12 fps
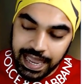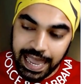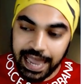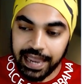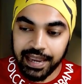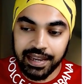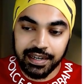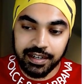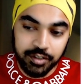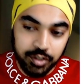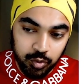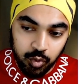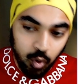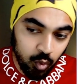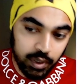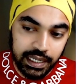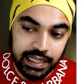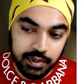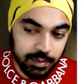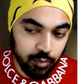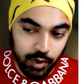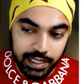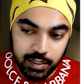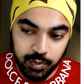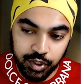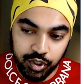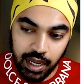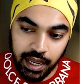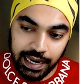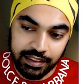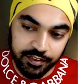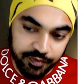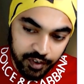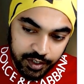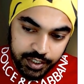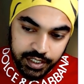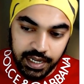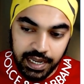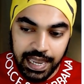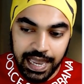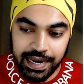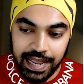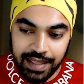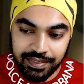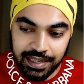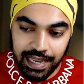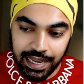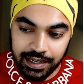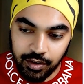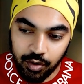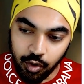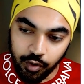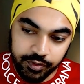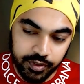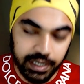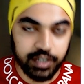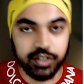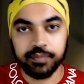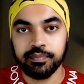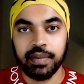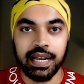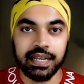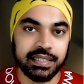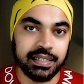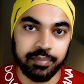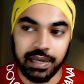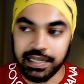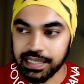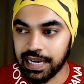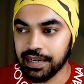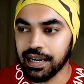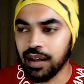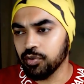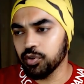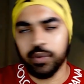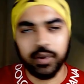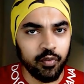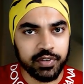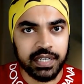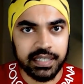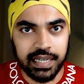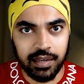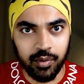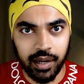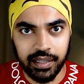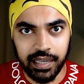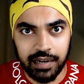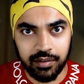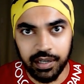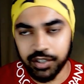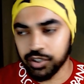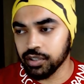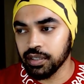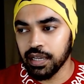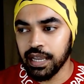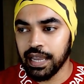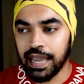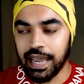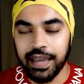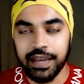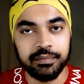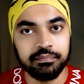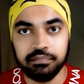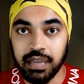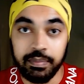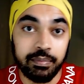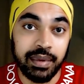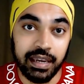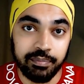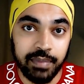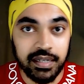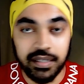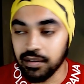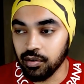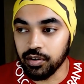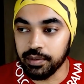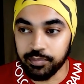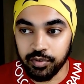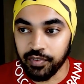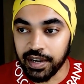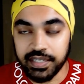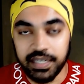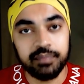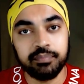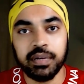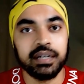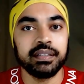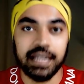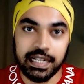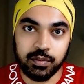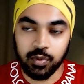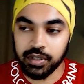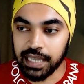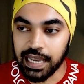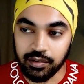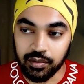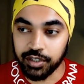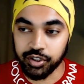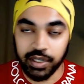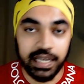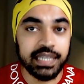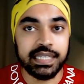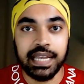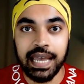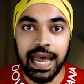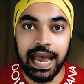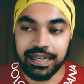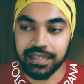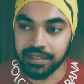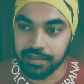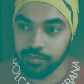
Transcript: and to only the points which are at the first and at the end of the range. As simple as that. Now you can obviously take a look at the calculation and maybe make it better or improvise it, but that's what the calculation is at the